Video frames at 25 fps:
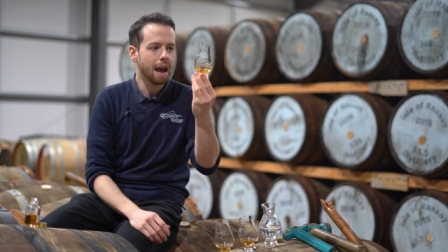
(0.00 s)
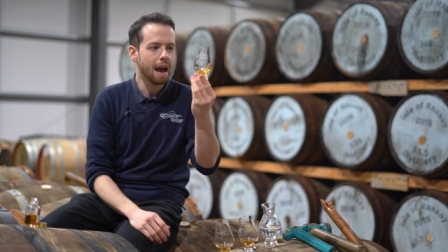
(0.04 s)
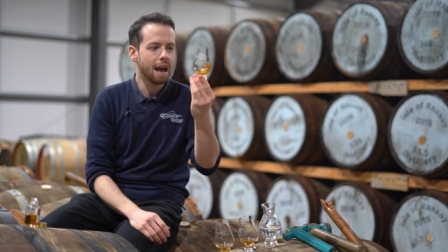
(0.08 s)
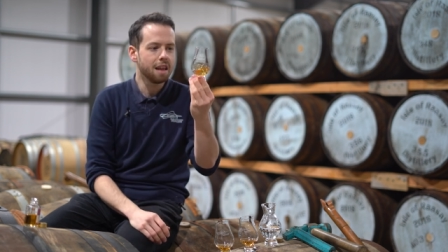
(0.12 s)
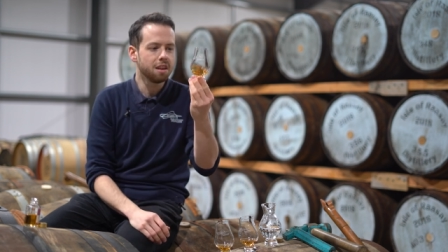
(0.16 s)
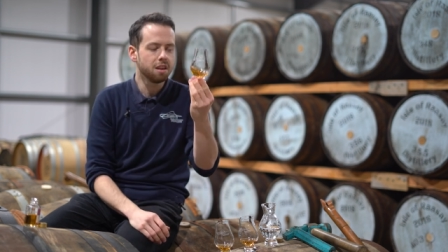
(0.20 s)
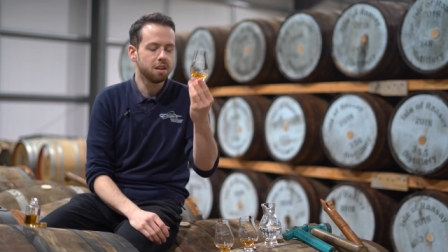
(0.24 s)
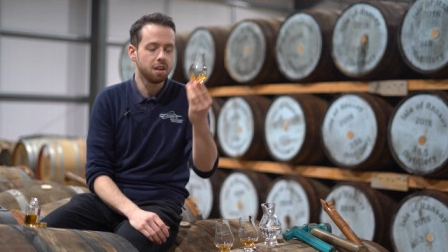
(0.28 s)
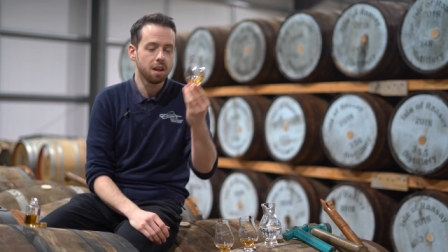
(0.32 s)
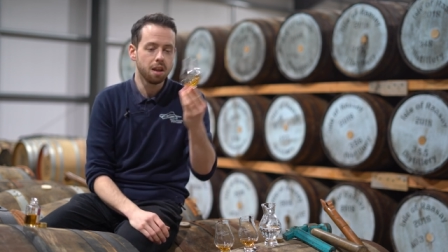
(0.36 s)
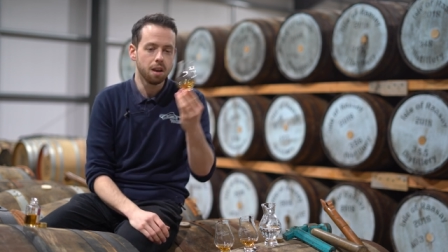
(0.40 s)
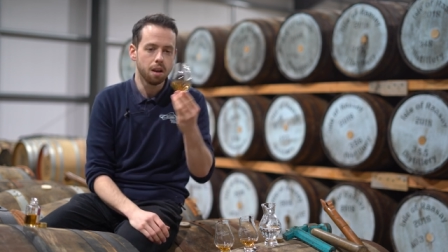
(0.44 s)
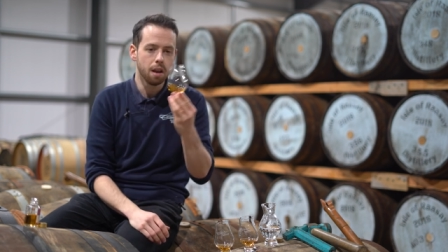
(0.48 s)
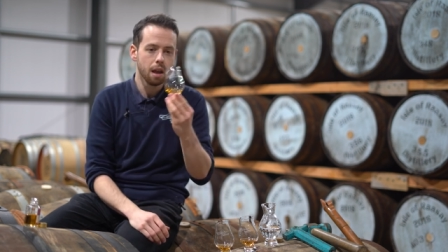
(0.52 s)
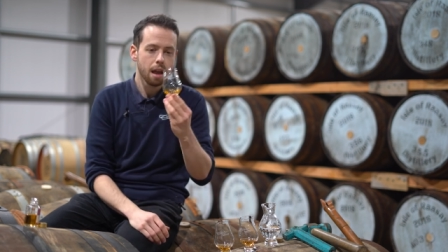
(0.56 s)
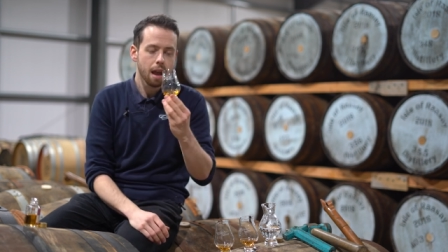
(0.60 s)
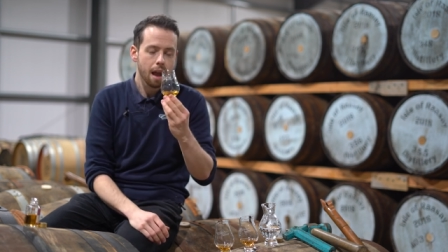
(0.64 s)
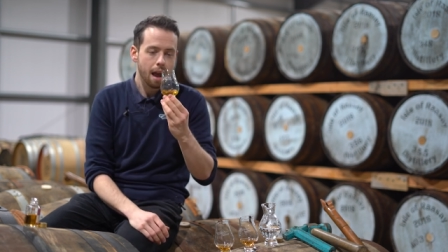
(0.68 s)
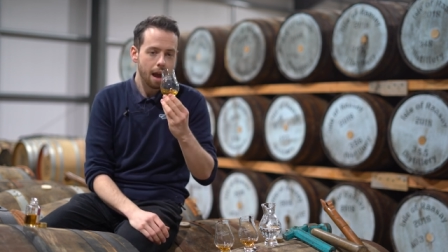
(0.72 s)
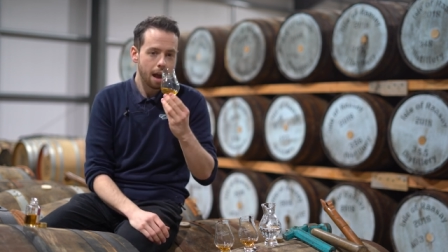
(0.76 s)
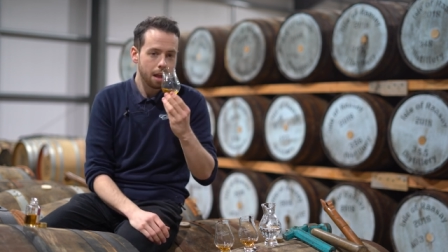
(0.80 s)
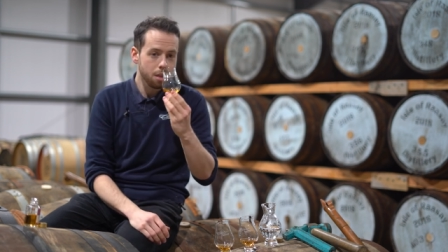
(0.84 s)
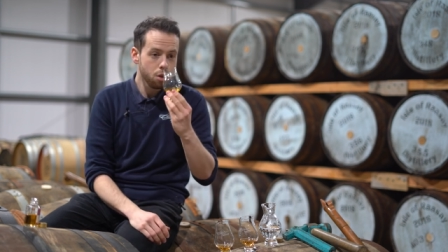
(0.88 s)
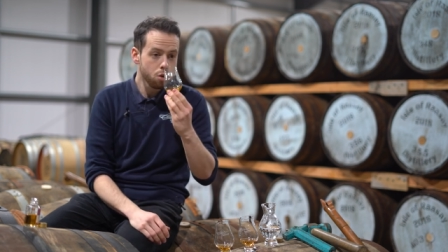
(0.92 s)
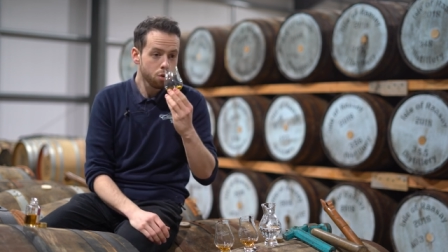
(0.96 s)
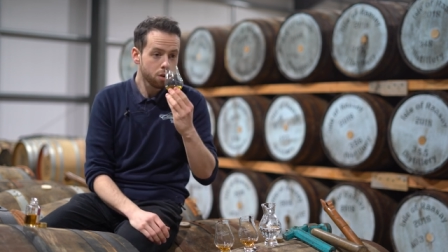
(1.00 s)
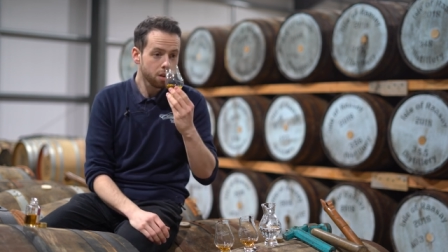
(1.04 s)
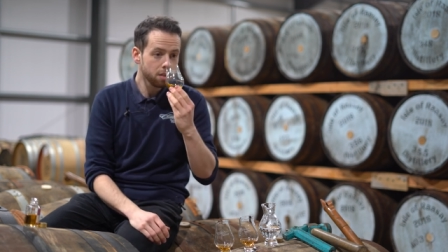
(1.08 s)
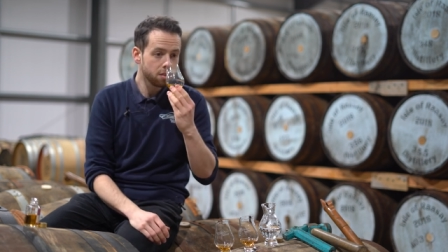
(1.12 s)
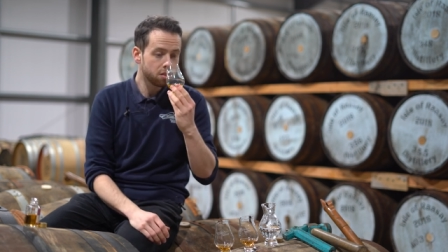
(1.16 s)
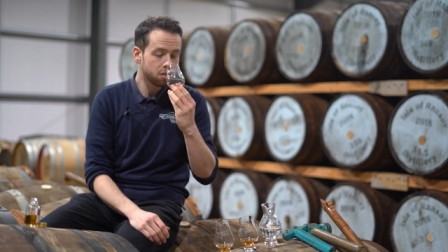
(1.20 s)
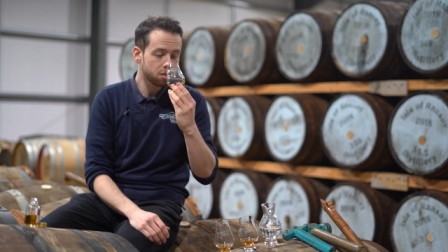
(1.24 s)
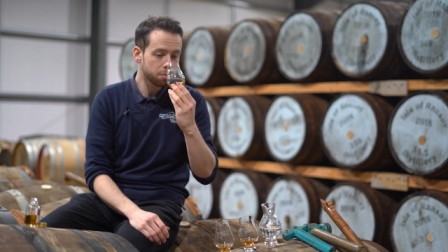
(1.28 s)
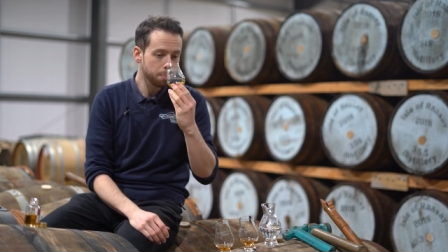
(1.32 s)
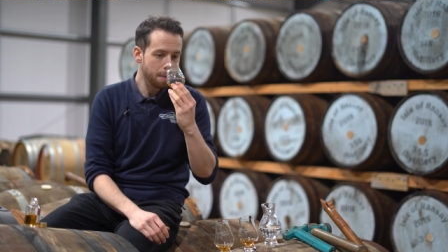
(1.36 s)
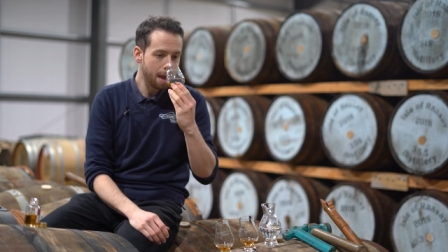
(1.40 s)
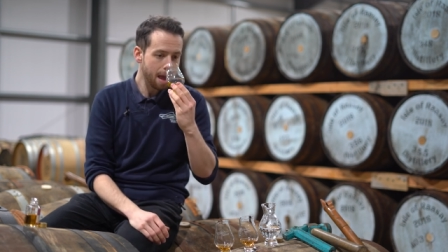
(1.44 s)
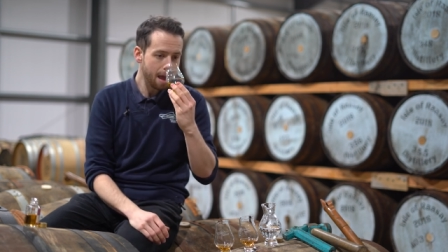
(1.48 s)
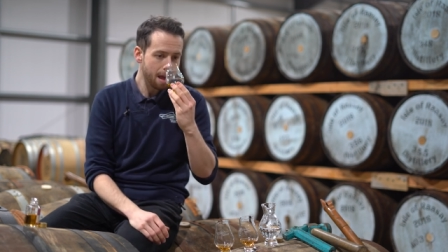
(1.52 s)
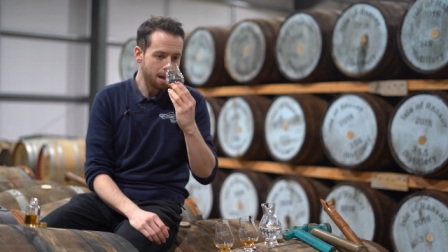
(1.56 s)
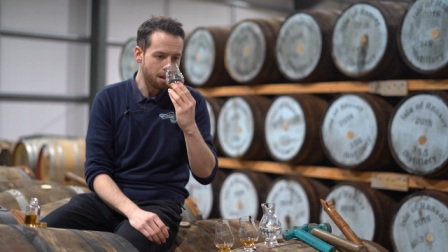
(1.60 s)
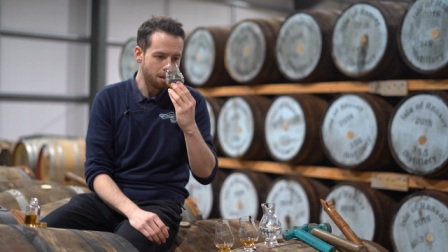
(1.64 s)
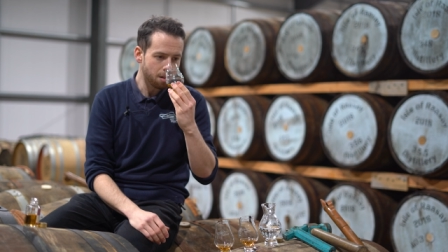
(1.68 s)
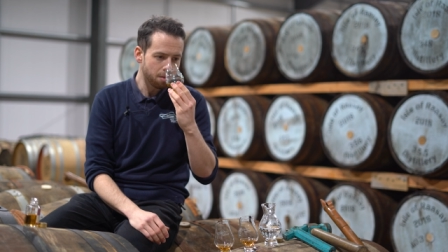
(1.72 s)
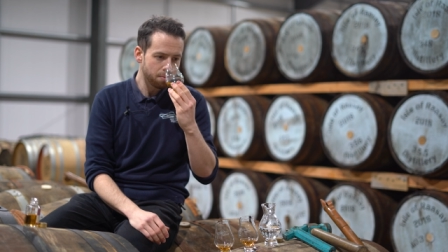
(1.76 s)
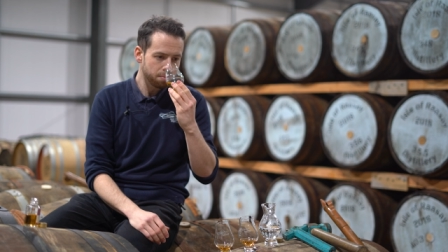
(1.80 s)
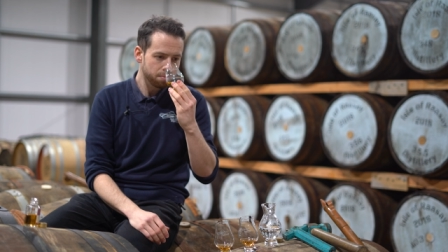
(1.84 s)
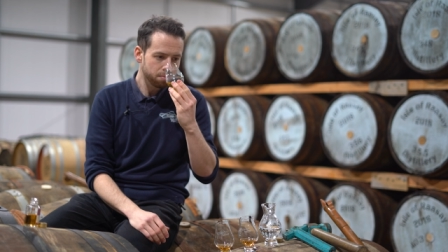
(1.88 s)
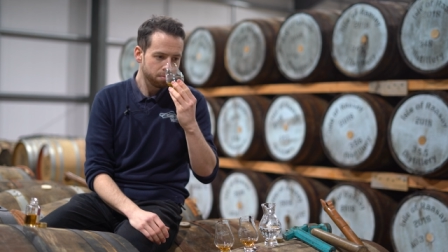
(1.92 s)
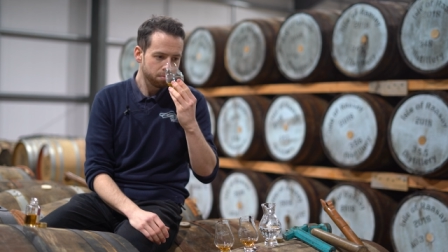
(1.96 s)
added in. And you can
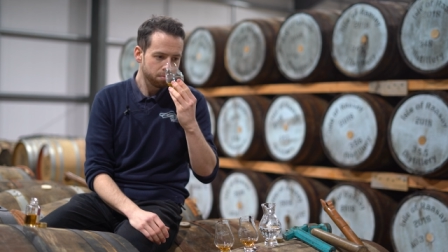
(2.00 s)
smell